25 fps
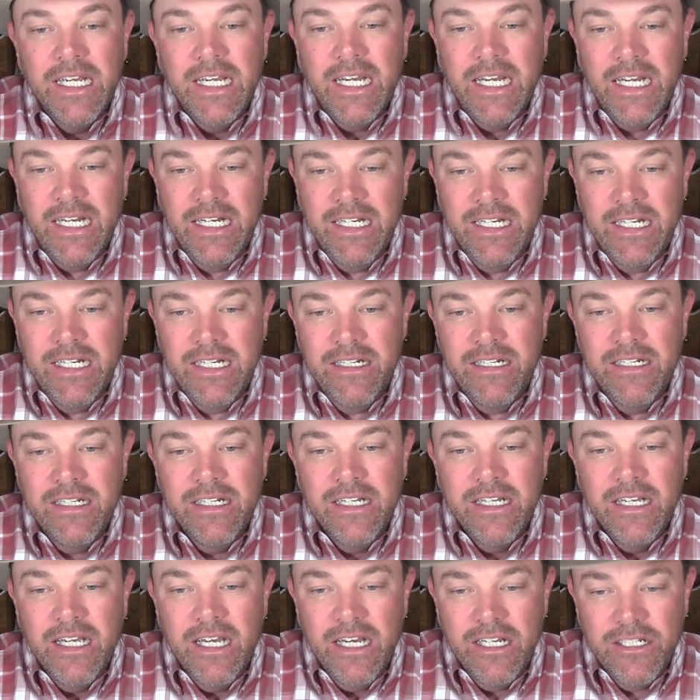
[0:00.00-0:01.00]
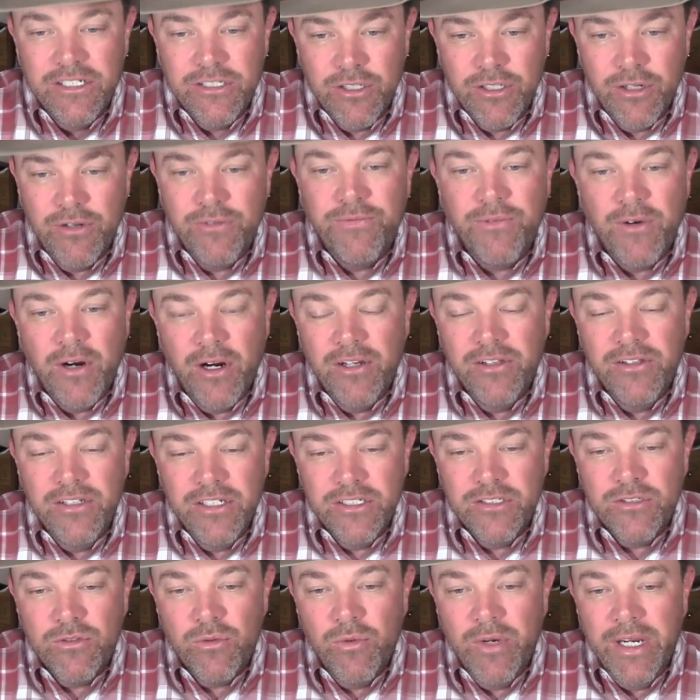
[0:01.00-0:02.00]
And then so far
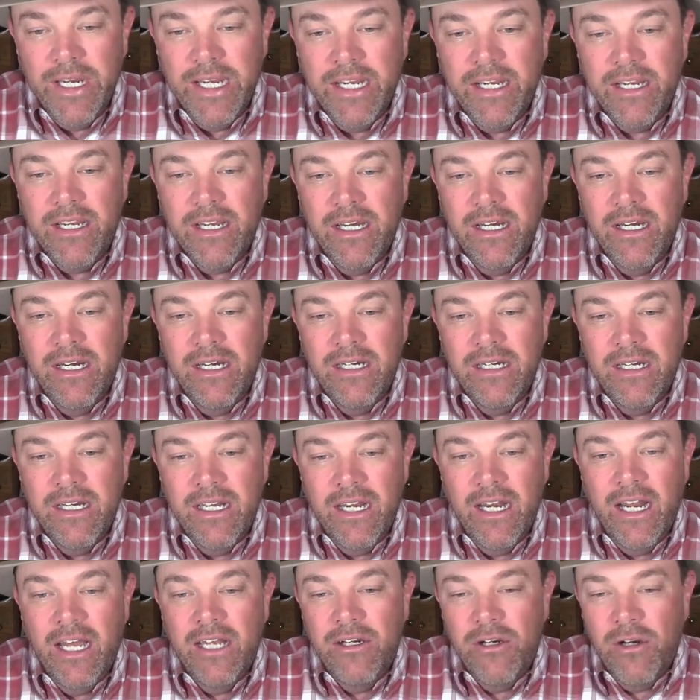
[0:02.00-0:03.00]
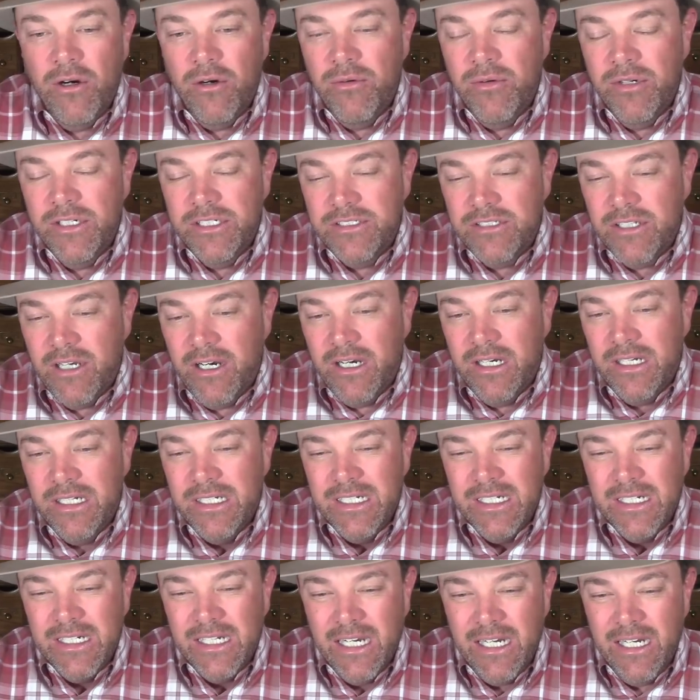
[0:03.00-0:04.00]
this week, and I know we
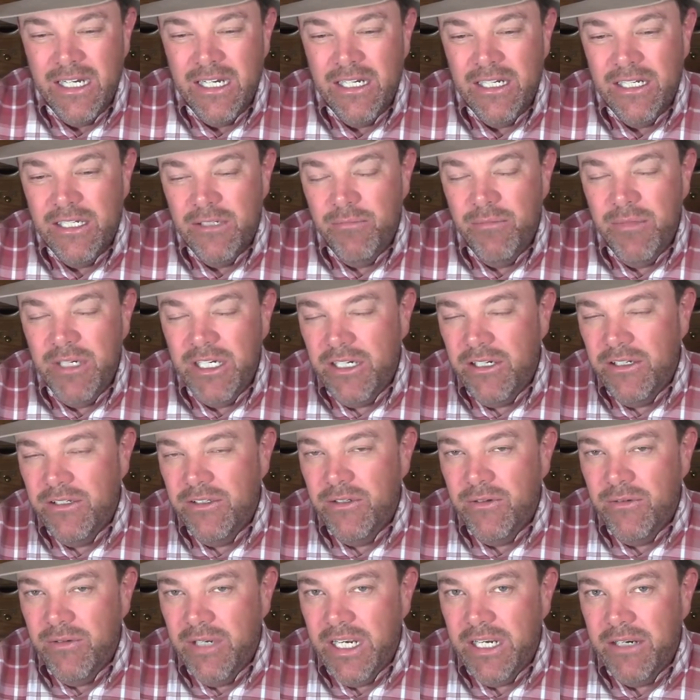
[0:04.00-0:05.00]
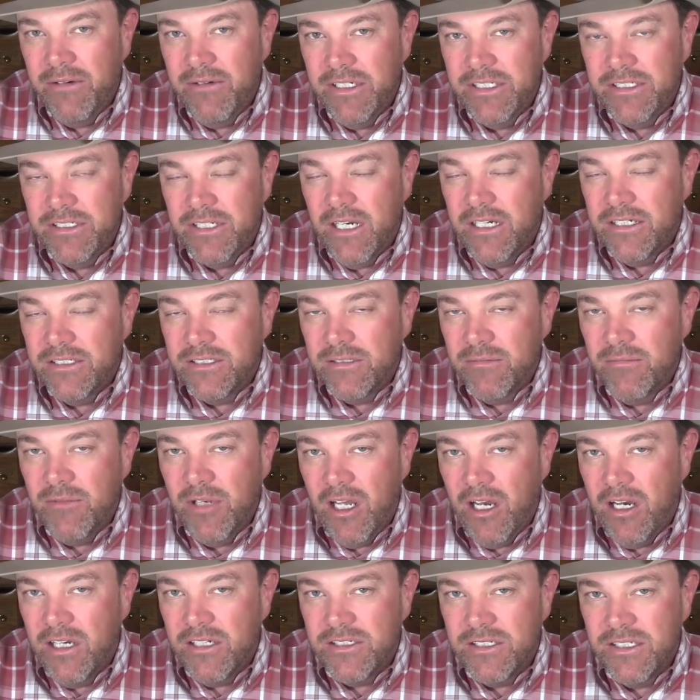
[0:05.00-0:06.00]
saw middle of the week, we saw some
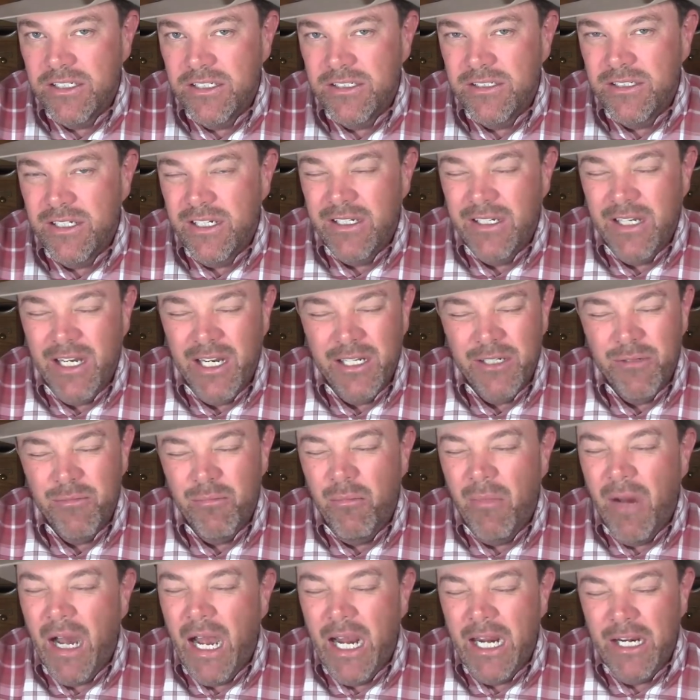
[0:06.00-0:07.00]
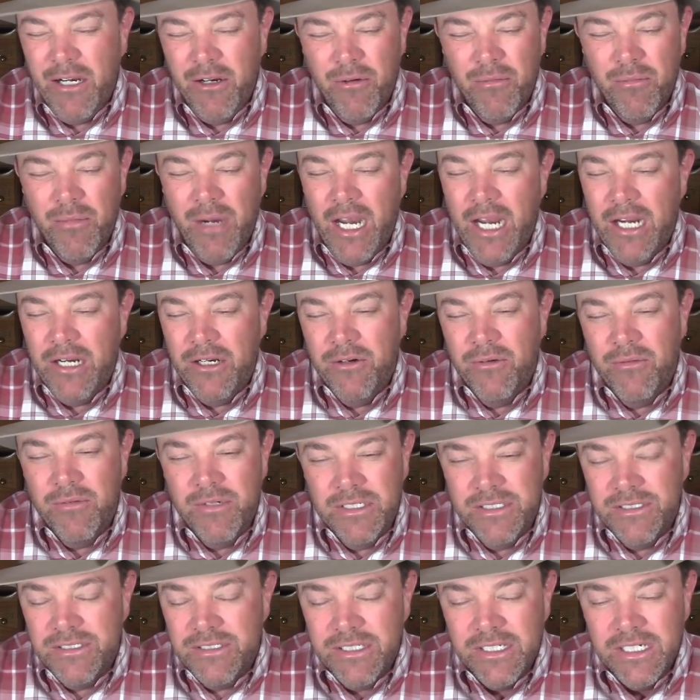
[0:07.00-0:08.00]
losses and minor
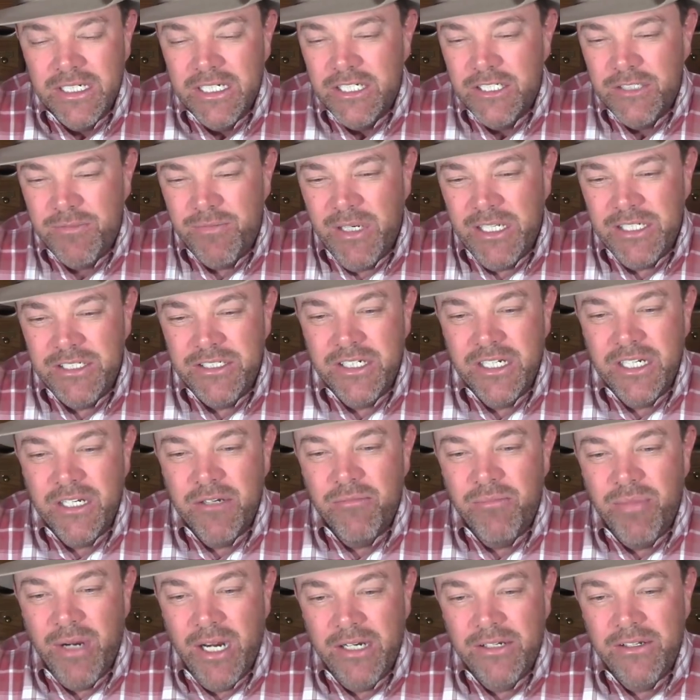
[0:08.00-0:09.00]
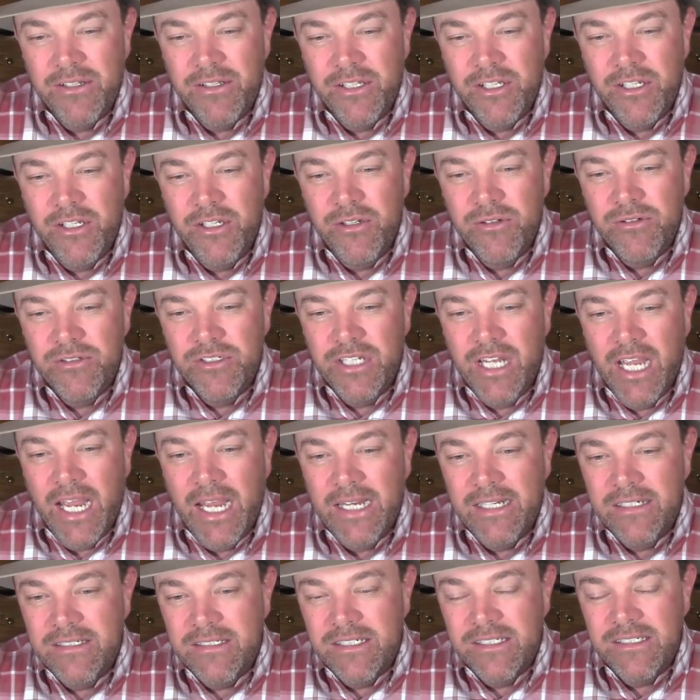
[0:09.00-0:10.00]
ones, especially compared to the huge
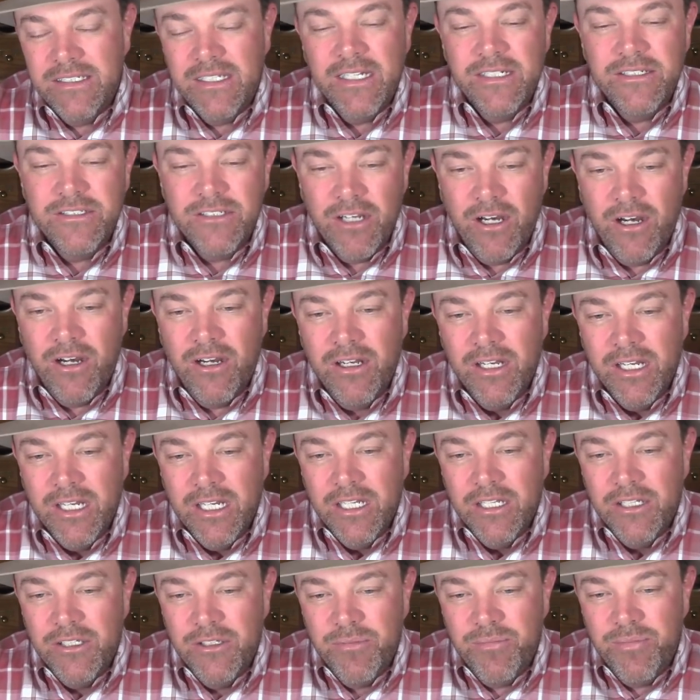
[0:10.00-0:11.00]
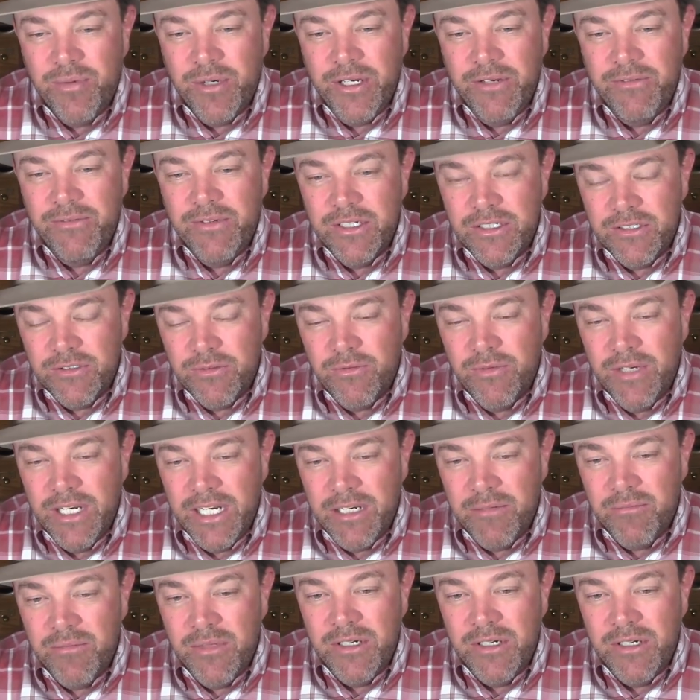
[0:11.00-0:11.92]
gains that they saw the previous week.